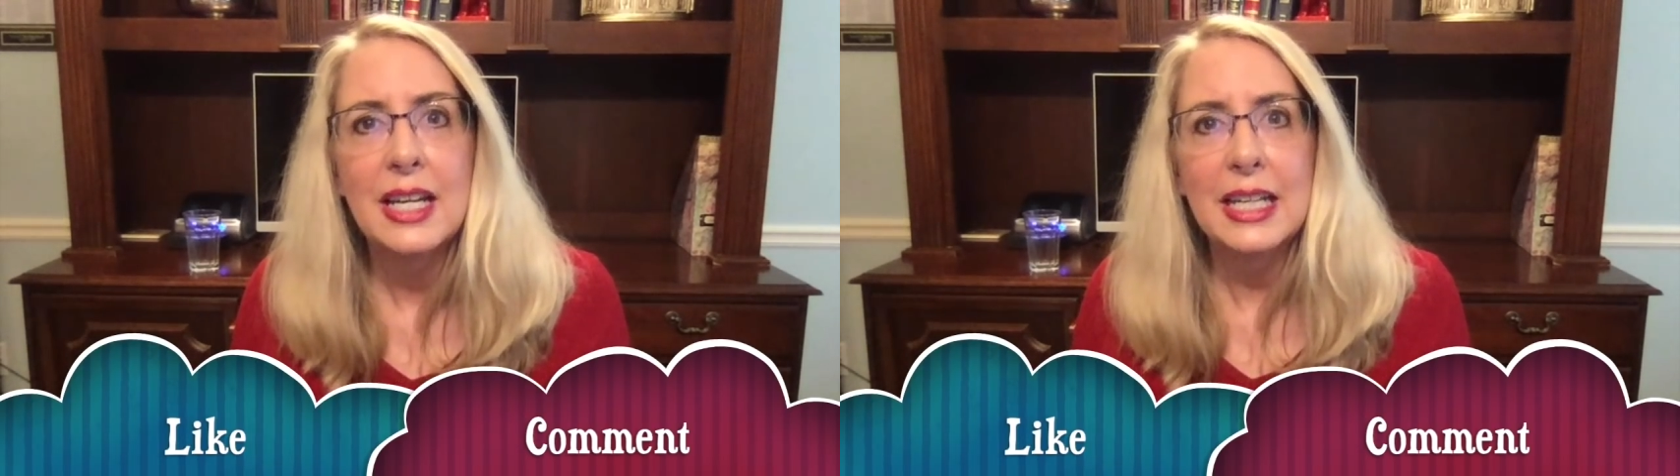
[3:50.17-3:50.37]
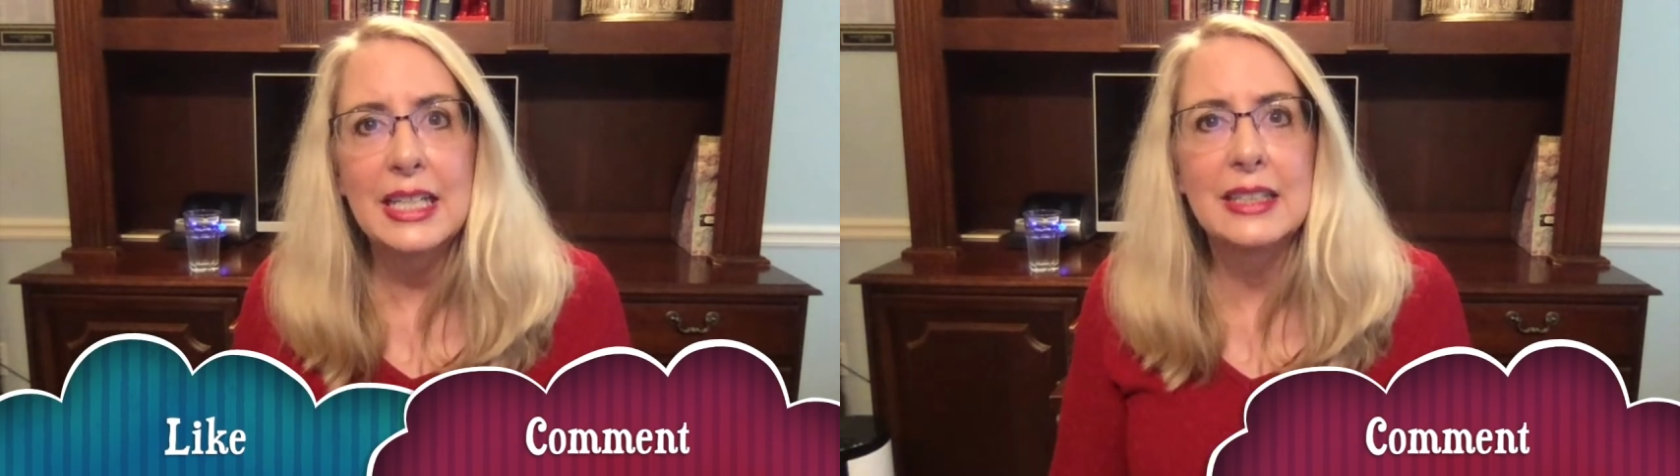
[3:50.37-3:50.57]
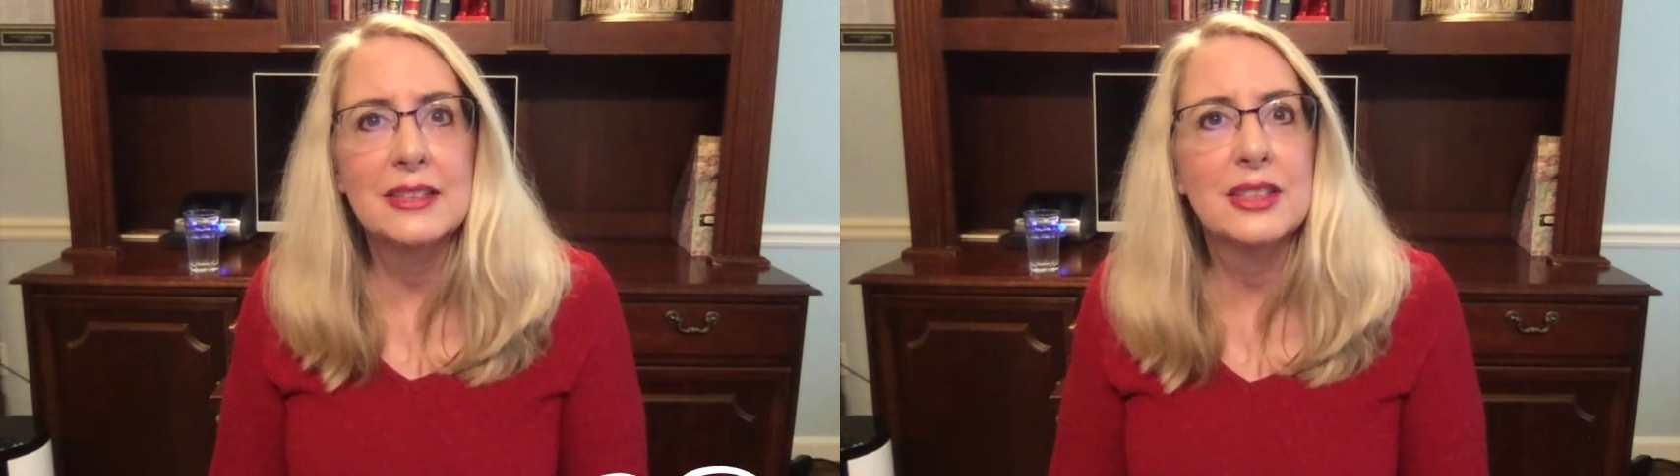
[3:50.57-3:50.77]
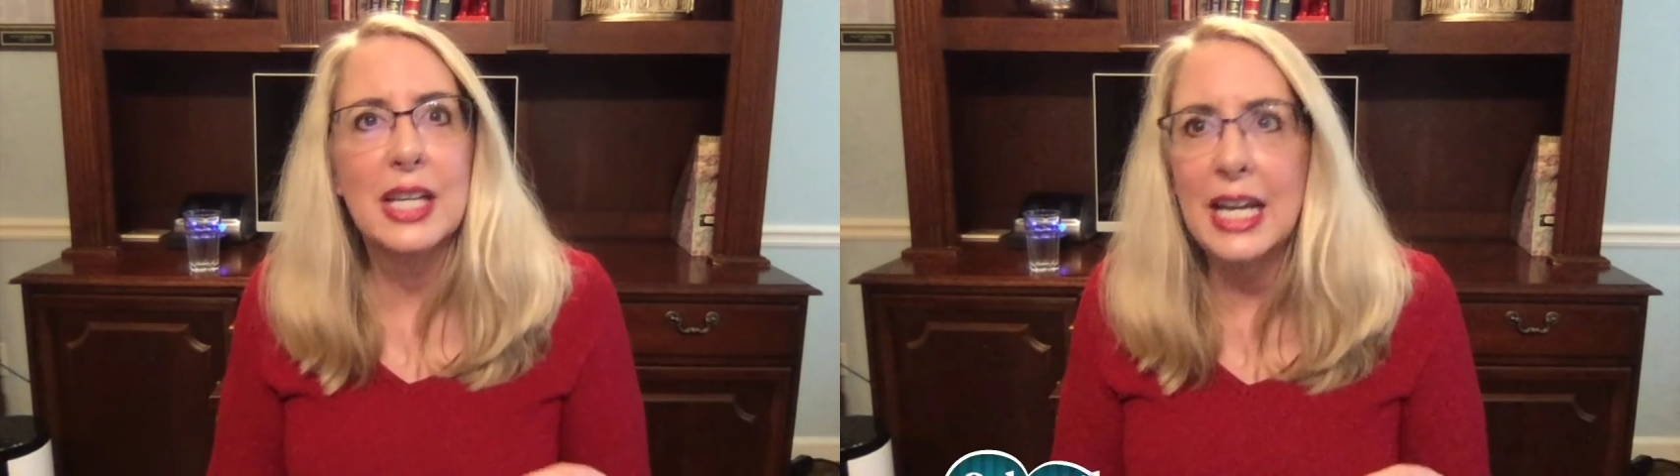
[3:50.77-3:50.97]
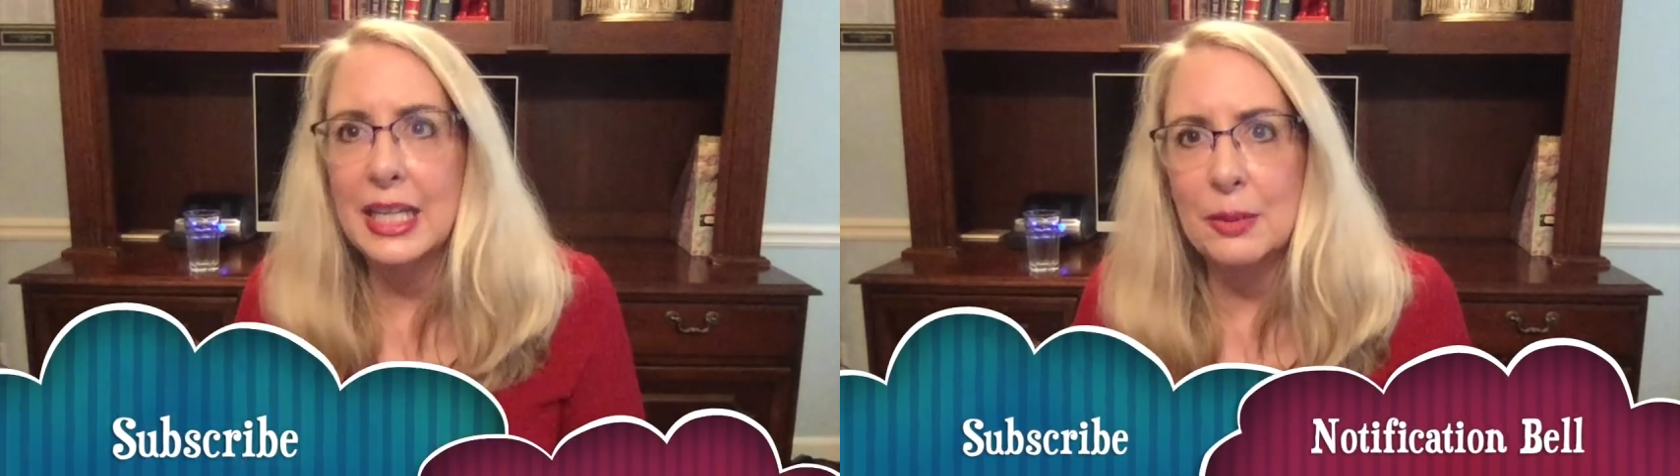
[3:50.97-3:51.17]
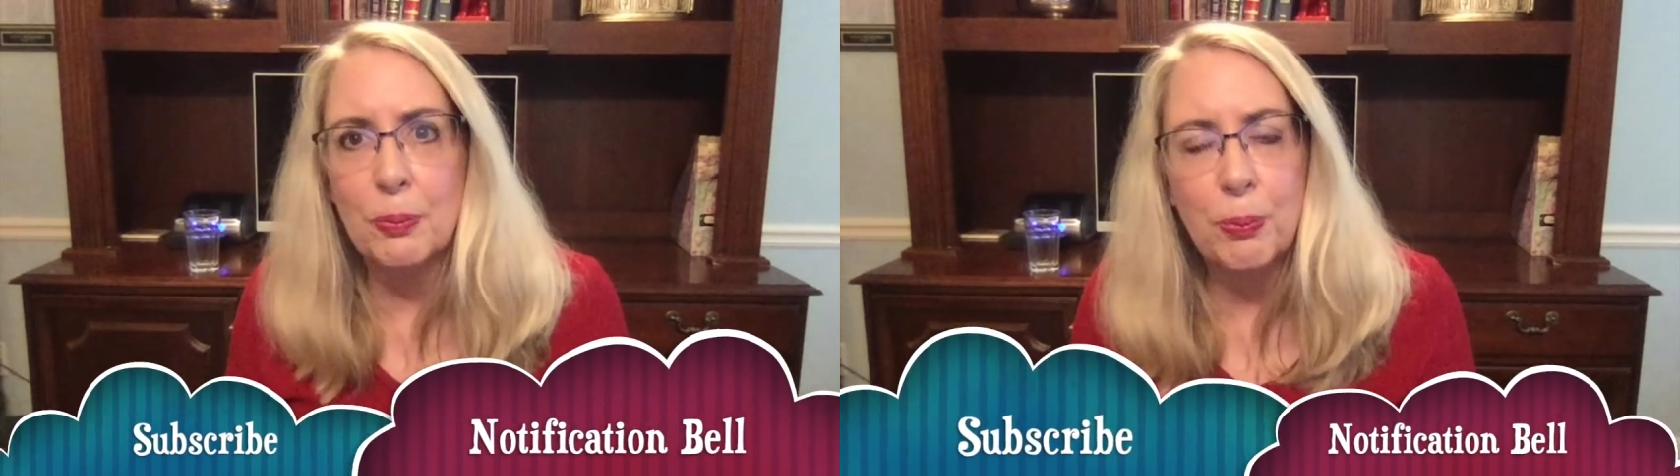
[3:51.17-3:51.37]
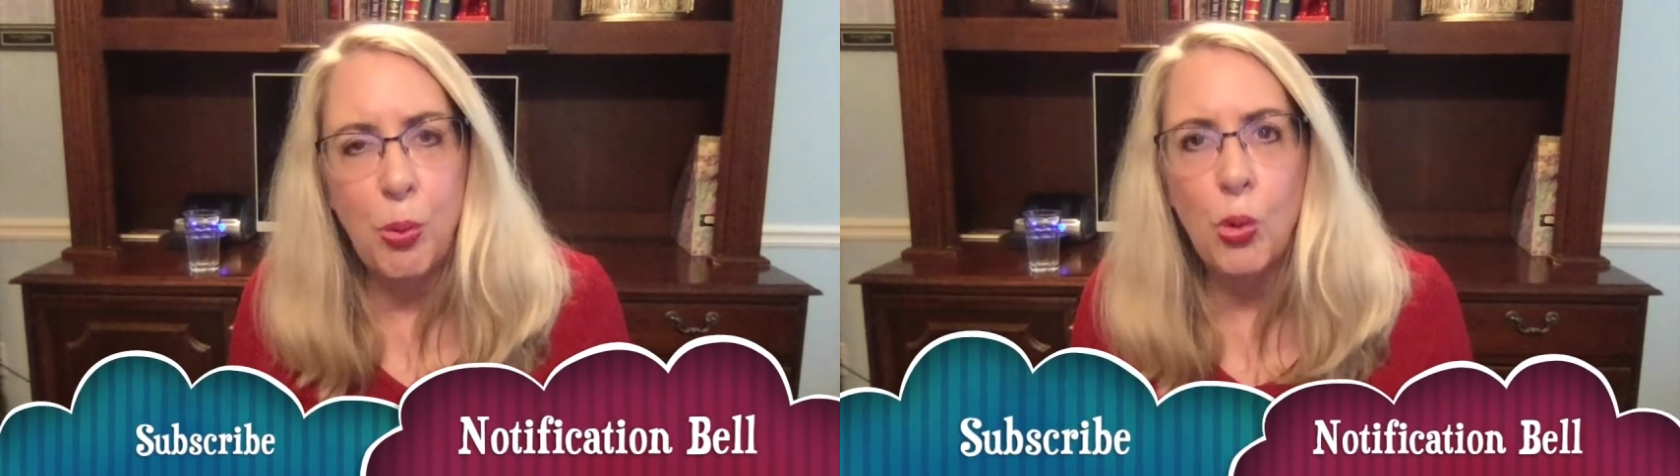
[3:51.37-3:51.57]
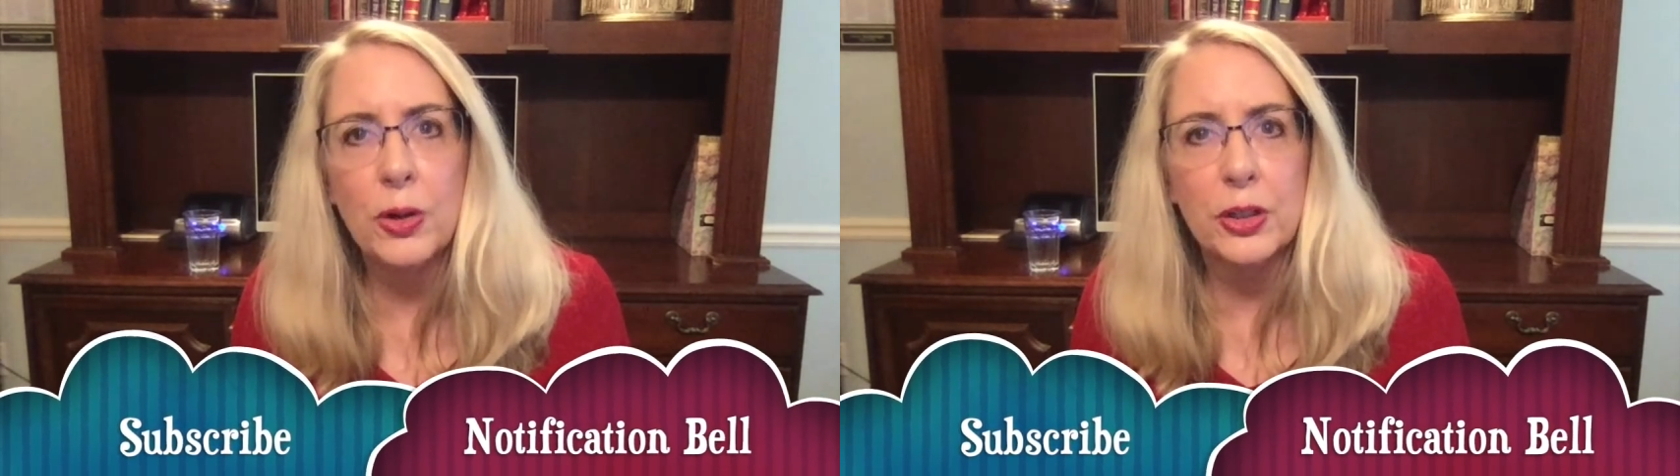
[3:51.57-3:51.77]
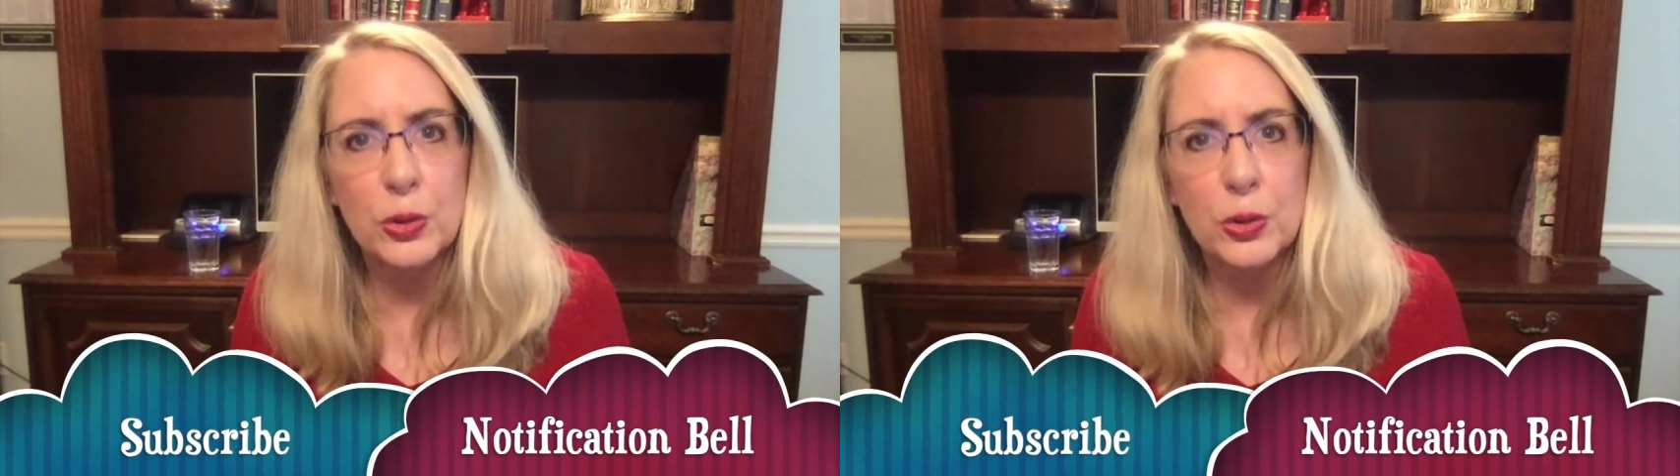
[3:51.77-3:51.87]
is an important,